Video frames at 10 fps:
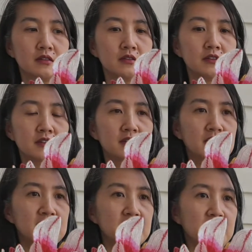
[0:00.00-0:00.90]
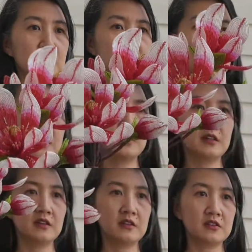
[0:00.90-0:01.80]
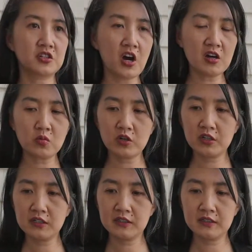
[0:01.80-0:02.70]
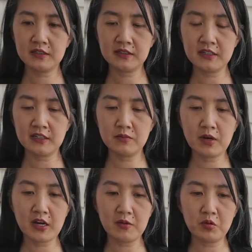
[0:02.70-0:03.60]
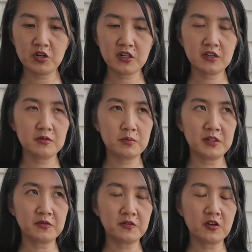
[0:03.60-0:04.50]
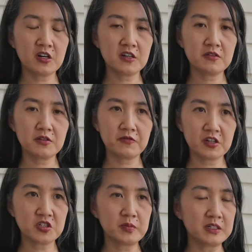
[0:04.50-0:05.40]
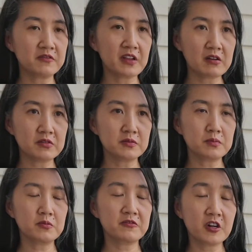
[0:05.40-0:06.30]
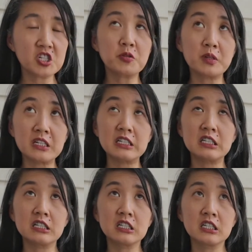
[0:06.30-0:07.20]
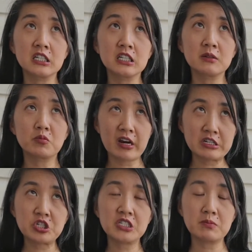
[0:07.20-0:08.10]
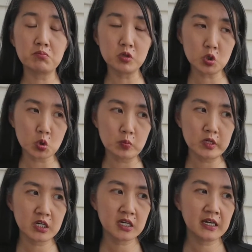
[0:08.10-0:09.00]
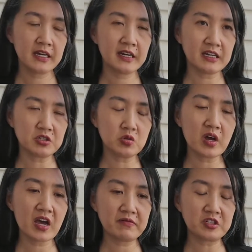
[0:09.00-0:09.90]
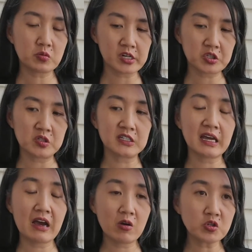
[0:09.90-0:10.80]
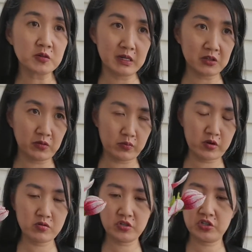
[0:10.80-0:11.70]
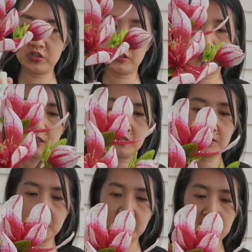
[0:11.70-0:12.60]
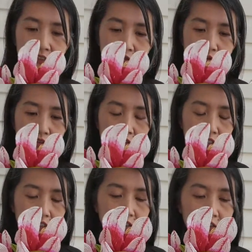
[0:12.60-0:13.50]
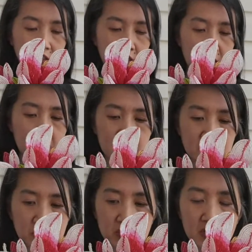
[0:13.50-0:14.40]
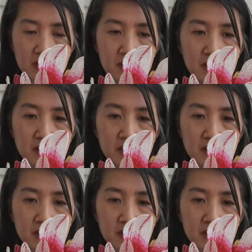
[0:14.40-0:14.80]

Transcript: Sorry, things are in the way. The dogwood is in my book, Bead Flora, French beaded branches in bloom, and I do have directions on how to make the brooch. So that is one of the extra